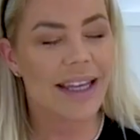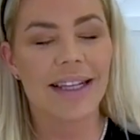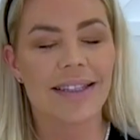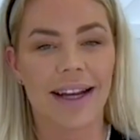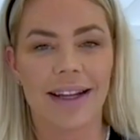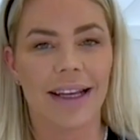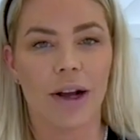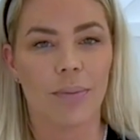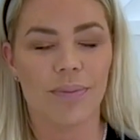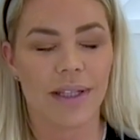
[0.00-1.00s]
These suddenly
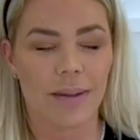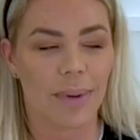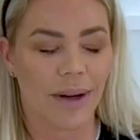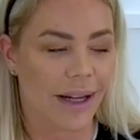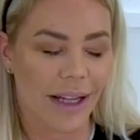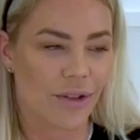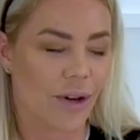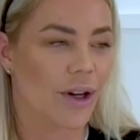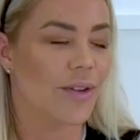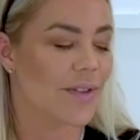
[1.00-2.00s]
go disappearing in
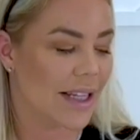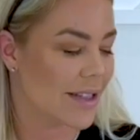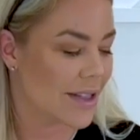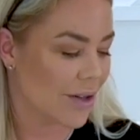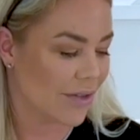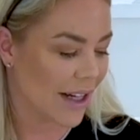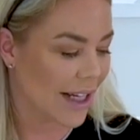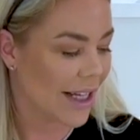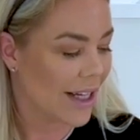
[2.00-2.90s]
droves. It's so funny.